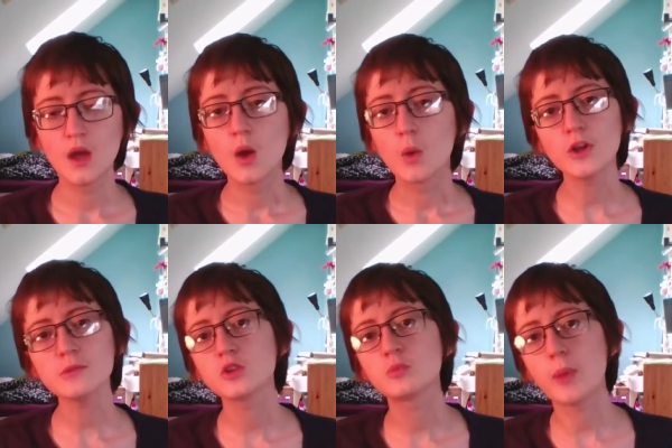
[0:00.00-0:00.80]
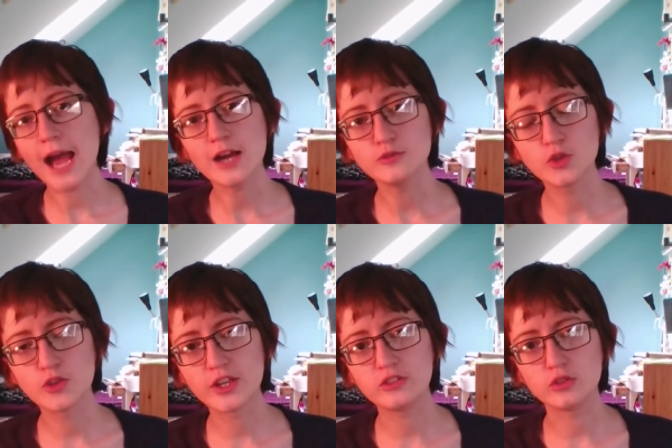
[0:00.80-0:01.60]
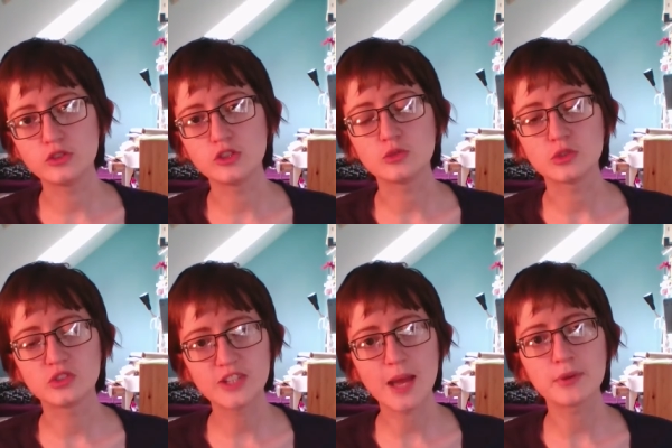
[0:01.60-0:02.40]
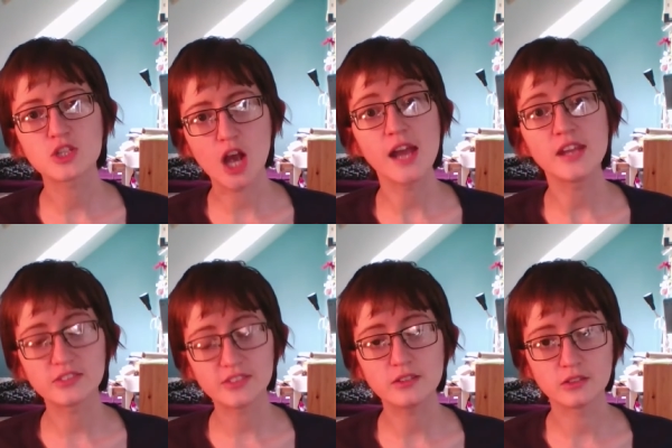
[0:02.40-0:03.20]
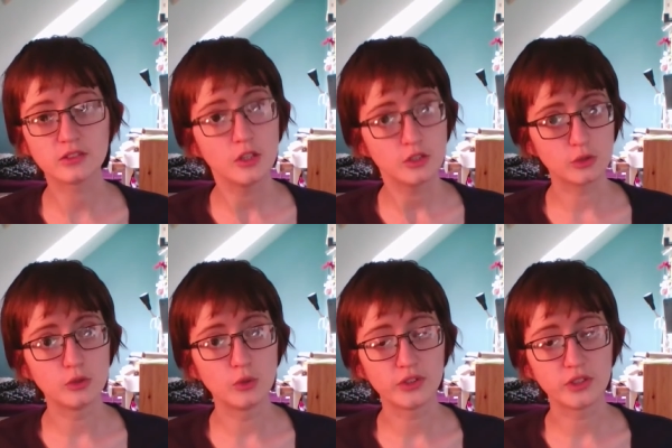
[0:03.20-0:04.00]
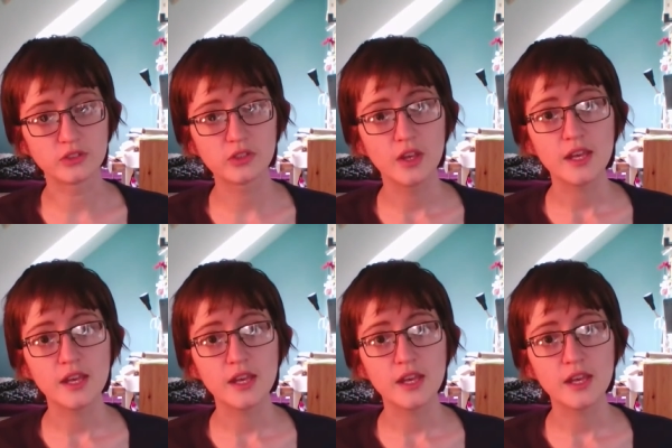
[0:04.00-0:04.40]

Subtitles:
One of the most powerful things you can do to establish high status to an audience